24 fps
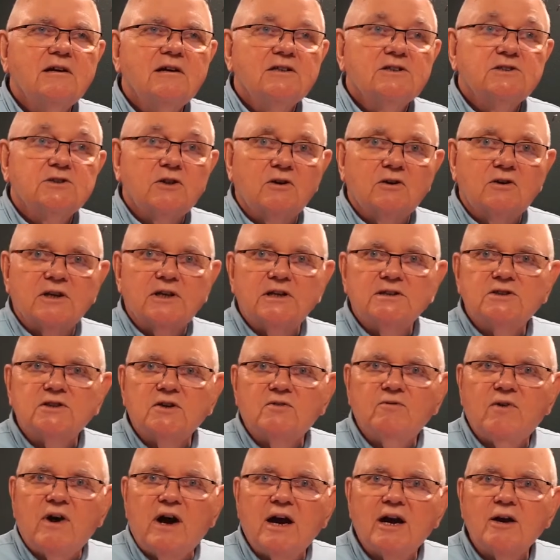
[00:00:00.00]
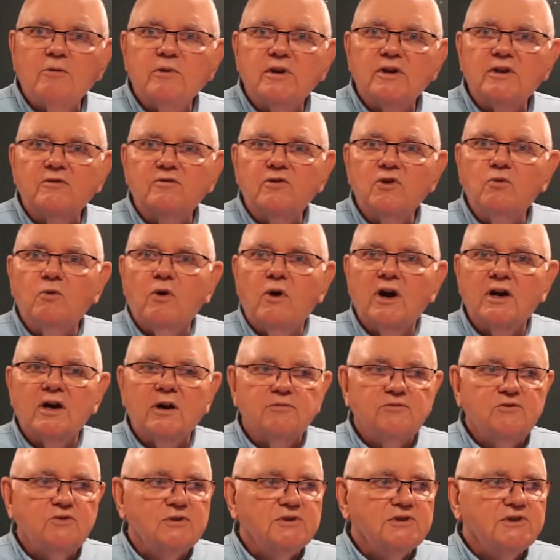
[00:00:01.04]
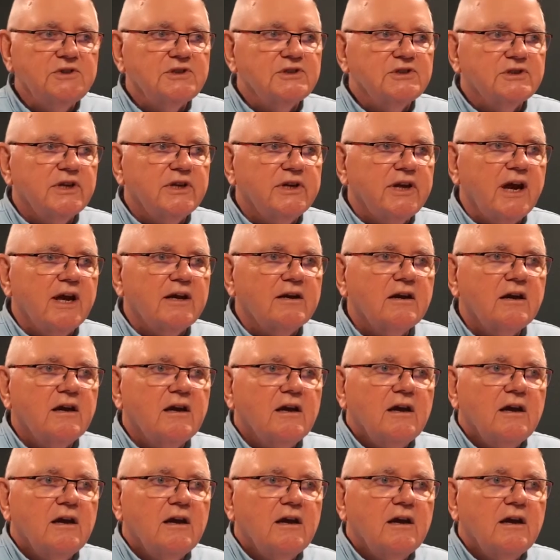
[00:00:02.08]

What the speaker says: certainly as a fireman, if you walk up to a disconnect